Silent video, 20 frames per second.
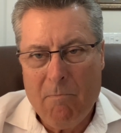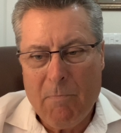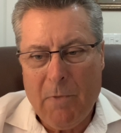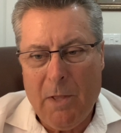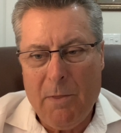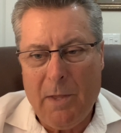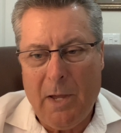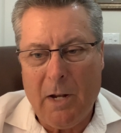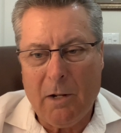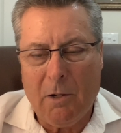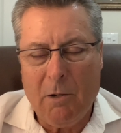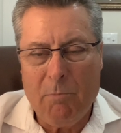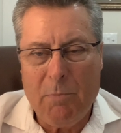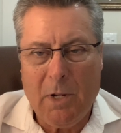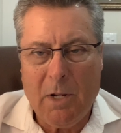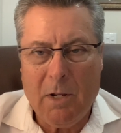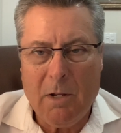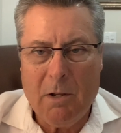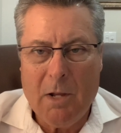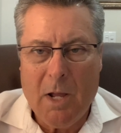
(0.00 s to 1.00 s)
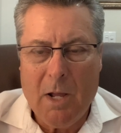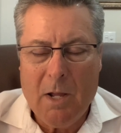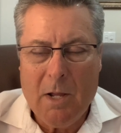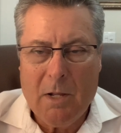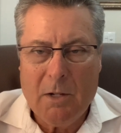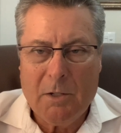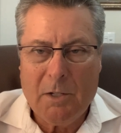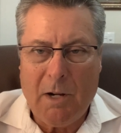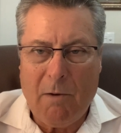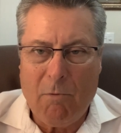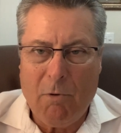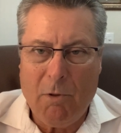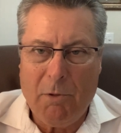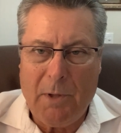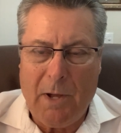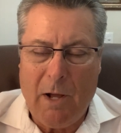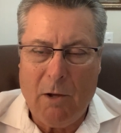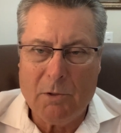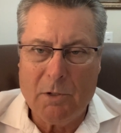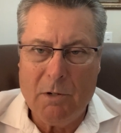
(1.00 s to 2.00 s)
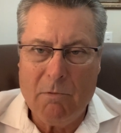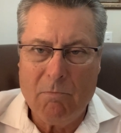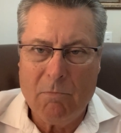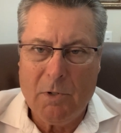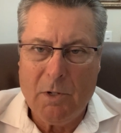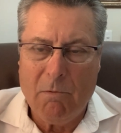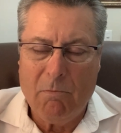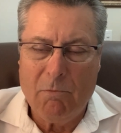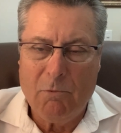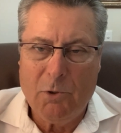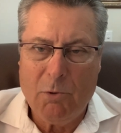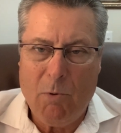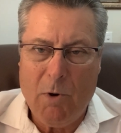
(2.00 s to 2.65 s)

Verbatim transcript: and that could be several thousand to